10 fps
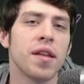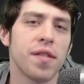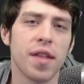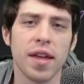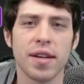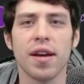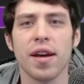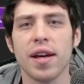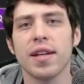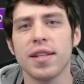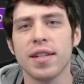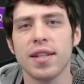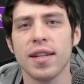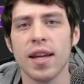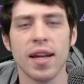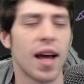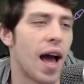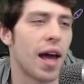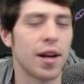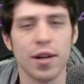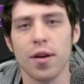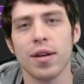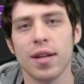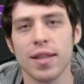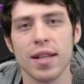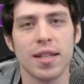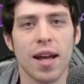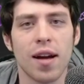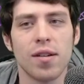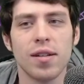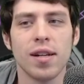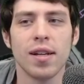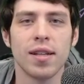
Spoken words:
then I don't know, that's an L.